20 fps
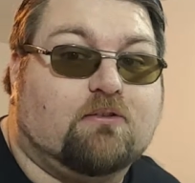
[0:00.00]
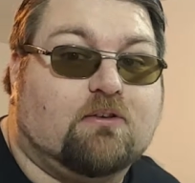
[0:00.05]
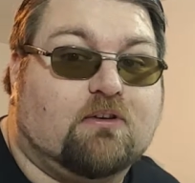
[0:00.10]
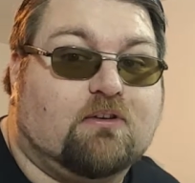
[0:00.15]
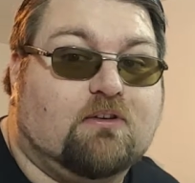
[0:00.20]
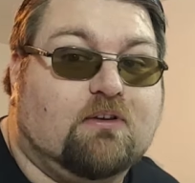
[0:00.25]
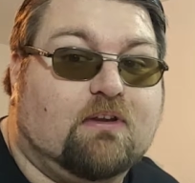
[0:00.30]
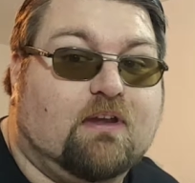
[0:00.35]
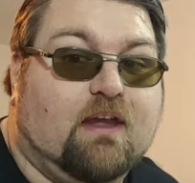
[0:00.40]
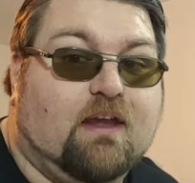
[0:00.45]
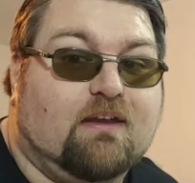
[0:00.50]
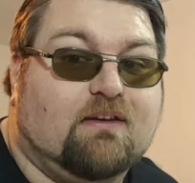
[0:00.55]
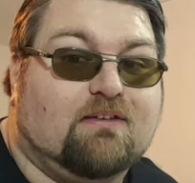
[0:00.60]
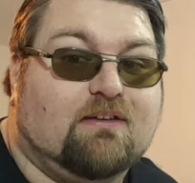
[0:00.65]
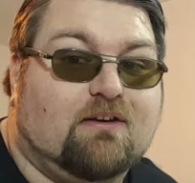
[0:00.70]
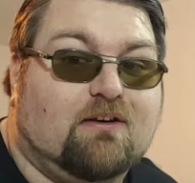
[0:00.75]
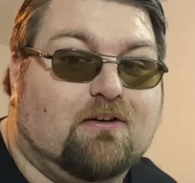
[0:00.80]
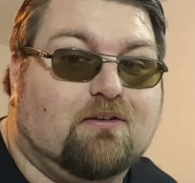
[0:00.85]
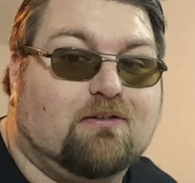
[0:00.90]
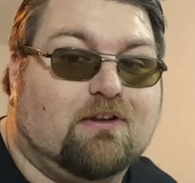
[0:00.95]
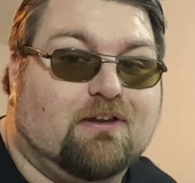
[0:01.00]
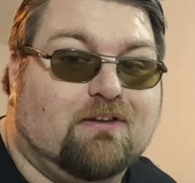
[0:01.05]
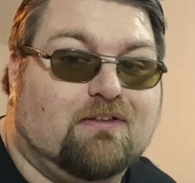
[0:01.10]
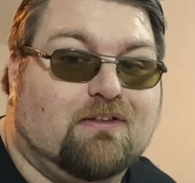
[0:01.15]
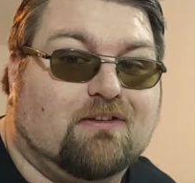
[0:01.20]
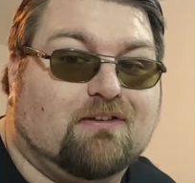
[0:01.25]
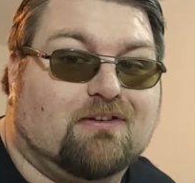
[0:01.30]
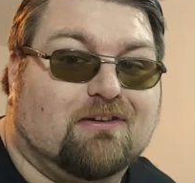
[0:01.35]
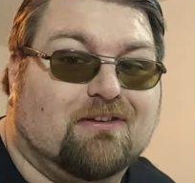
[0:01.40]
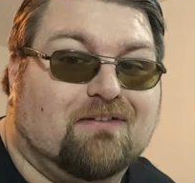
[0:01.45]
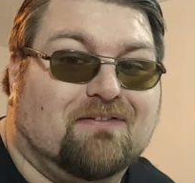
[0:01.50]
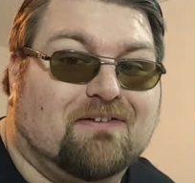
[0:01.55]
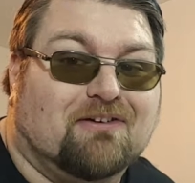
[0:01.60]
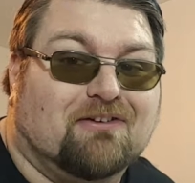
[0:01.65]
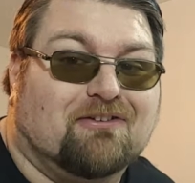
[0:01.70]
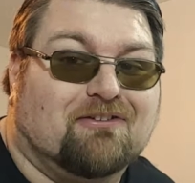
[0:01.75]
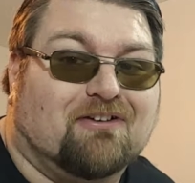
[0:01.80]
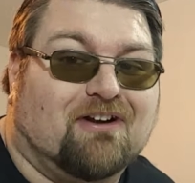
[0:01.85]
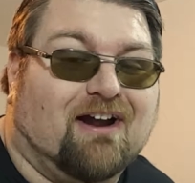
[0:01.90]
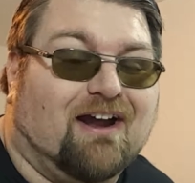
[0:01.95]
just in case I don't get this in the
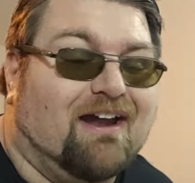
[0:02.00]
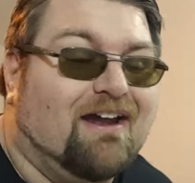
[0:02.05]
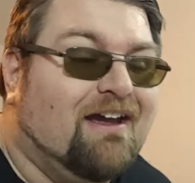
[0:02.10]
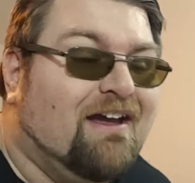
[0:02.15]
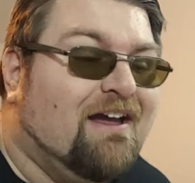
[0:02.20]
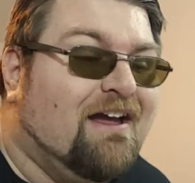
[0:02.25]
first try.